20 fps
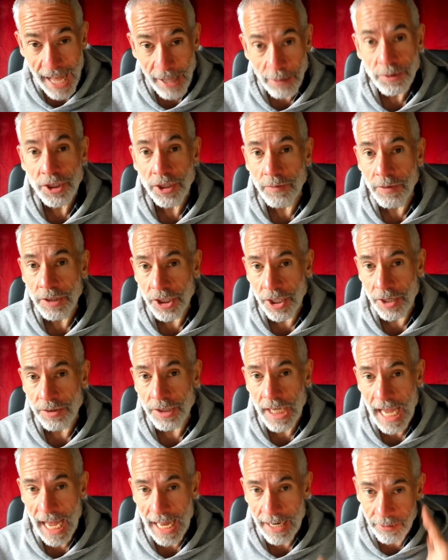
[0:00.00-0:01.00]
helps you
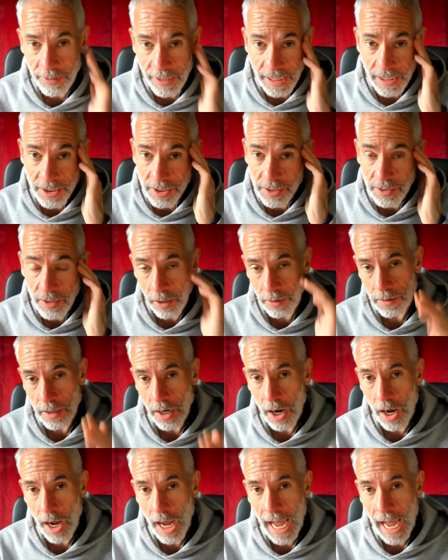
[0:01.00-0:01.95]
reduce calories on